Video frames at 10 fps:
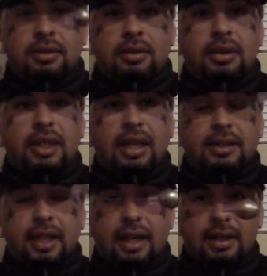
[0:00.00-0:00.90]
You guys
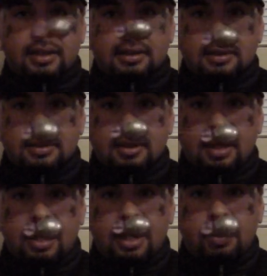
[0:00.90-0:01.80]
got a
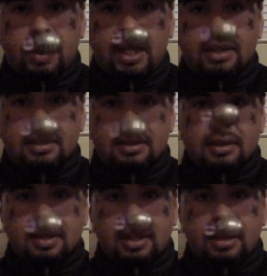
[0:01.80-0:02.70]
egg weight.
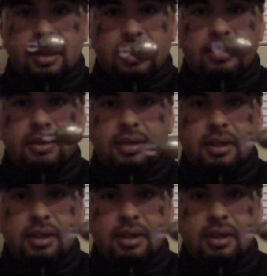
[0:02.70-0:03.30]
There you go.